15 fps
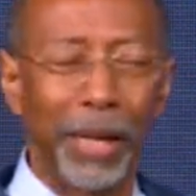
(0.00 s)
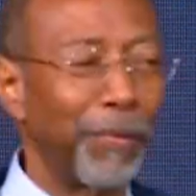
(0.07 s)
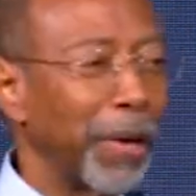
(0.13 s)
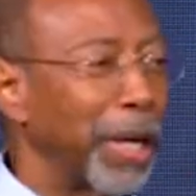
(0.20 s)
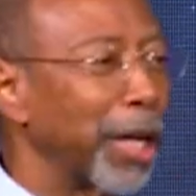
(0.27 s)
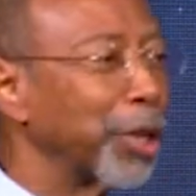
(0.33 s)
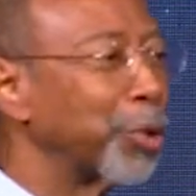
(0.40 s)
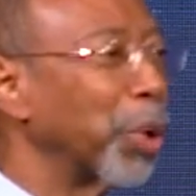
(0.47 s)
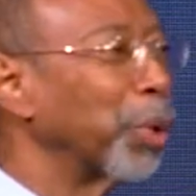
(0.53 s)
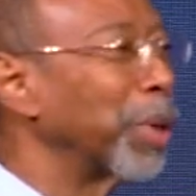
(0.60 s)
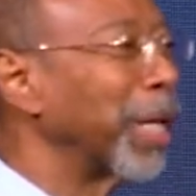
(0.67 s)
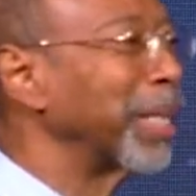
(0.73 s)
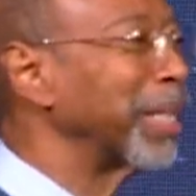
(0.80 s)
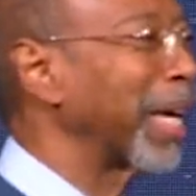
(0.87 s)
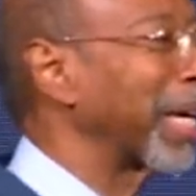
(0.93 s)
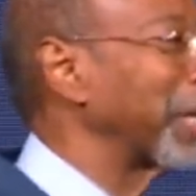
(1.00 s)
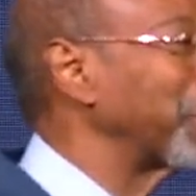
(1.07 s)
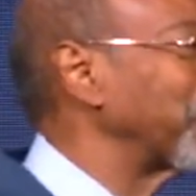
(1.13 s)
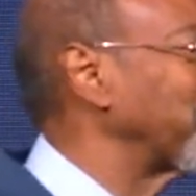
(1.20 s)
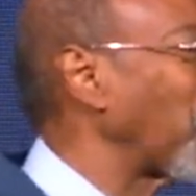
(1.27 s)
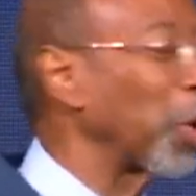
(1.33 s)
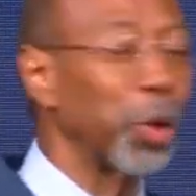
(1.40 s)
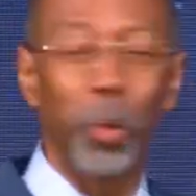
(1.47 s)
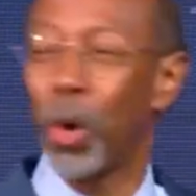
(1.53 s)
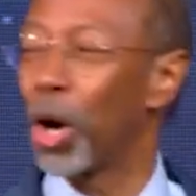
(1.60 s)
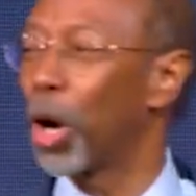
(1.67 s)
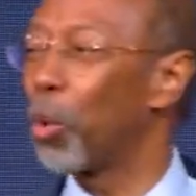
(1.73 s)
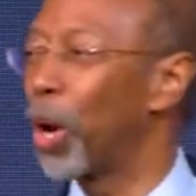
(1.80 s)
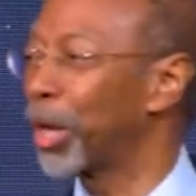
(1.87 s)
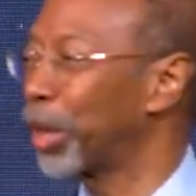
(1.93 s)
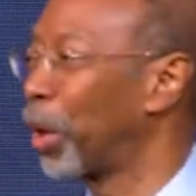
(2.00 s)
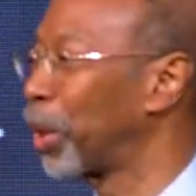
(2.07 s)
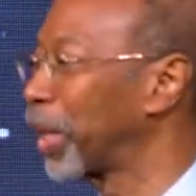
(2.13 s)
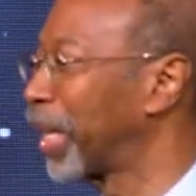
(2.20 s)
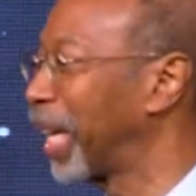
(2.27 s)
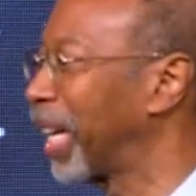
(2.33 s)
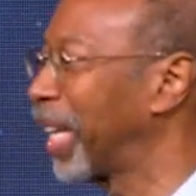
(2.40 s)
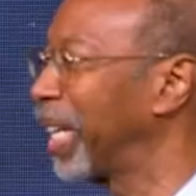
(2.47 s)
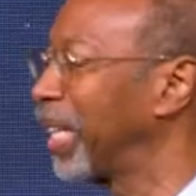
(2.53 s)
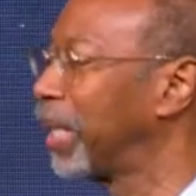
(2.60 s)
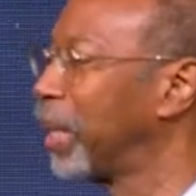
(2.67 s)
If Israel didn't get it, you know the world wasn't going to get it.